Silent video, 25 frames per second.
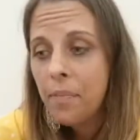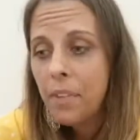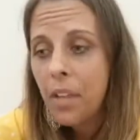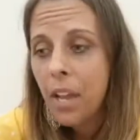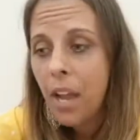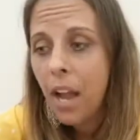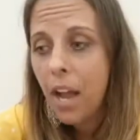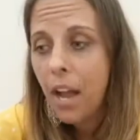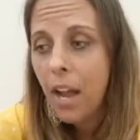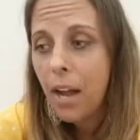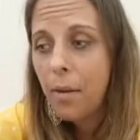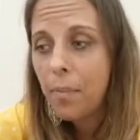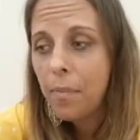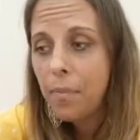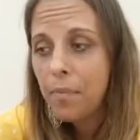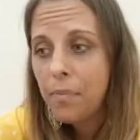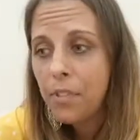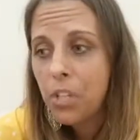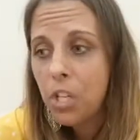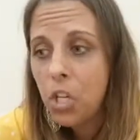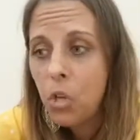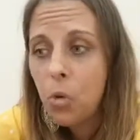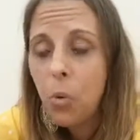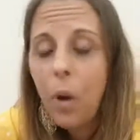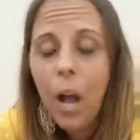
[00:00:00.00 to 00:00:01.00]

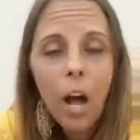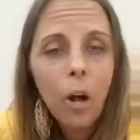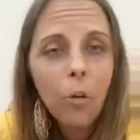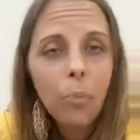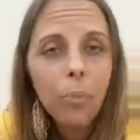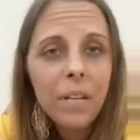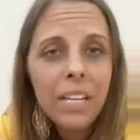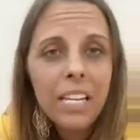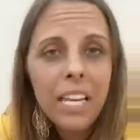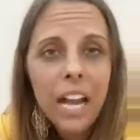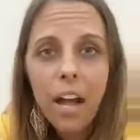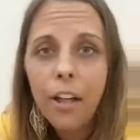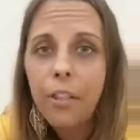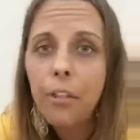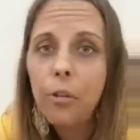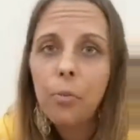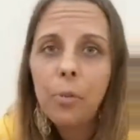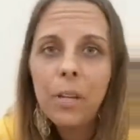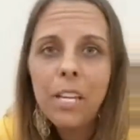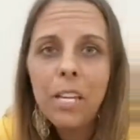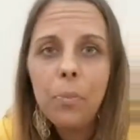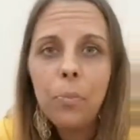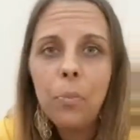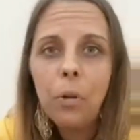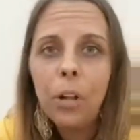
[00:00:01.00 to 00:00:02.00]
helping other
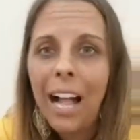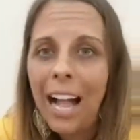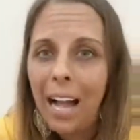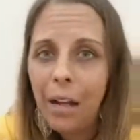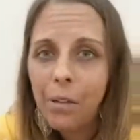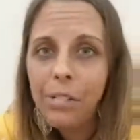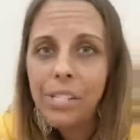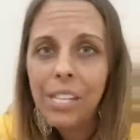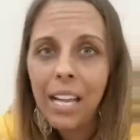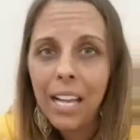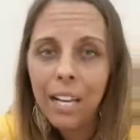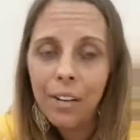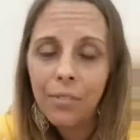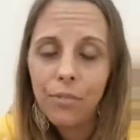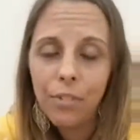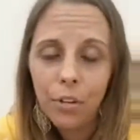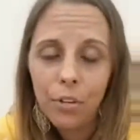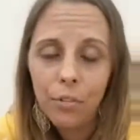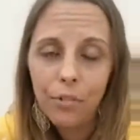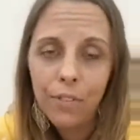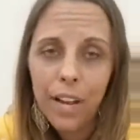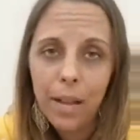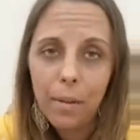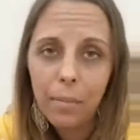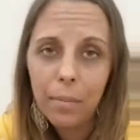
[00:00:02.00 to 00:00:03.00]
people outside of your
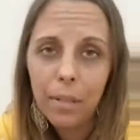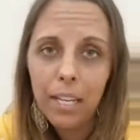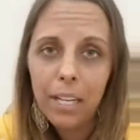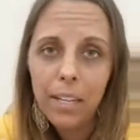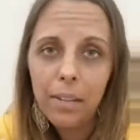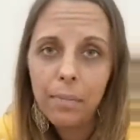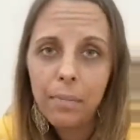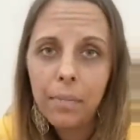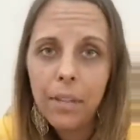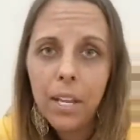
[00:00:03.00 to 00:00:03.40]
family.